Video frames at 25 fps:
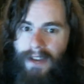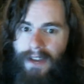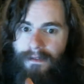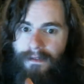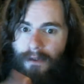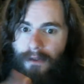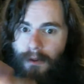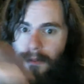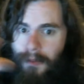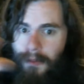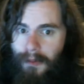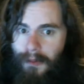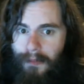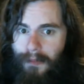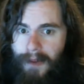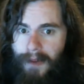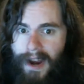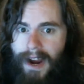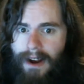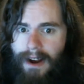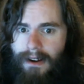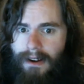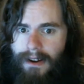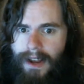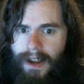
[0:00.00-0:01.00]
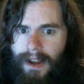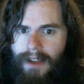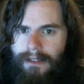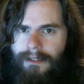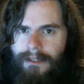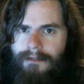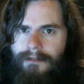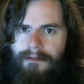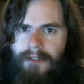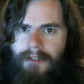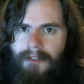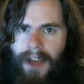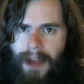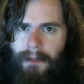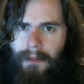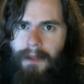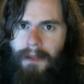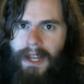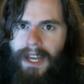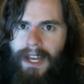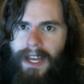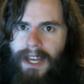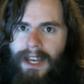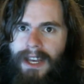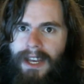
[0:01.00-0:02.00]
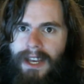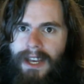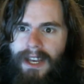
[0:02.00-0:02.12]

if you're prepared as a family,